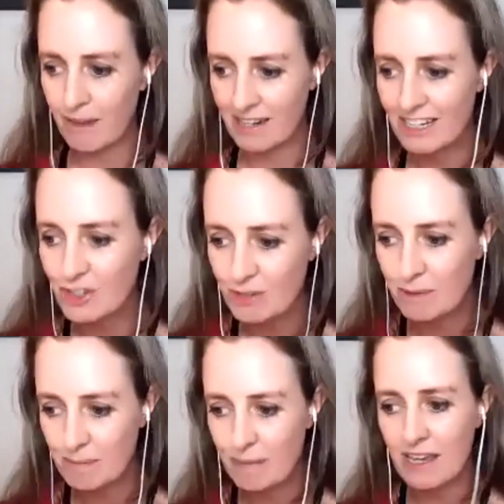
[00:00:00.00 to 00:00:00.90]
literally
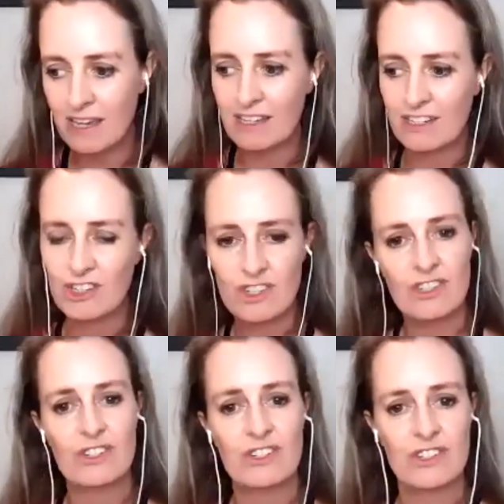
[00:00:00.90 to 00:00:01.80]
prepared
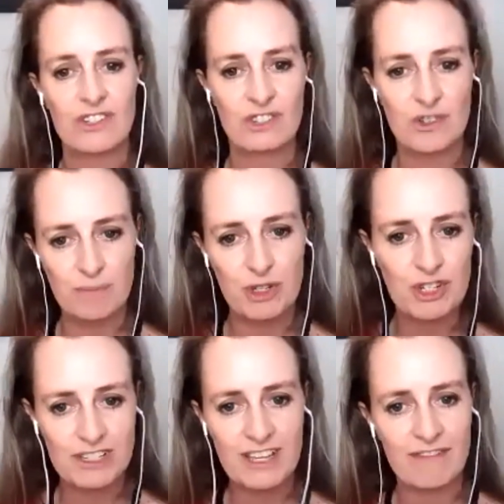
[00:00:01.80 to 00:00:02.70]
to
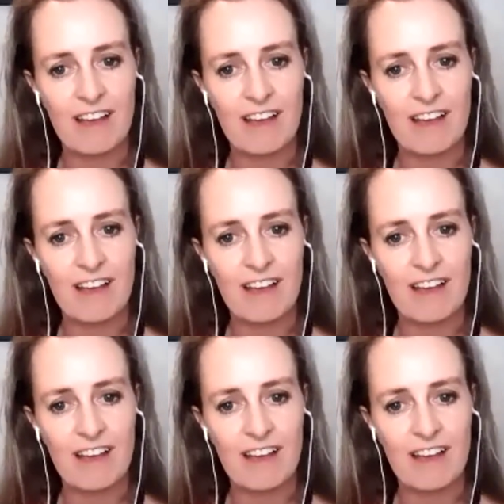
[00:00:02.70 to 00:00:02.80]
put yourself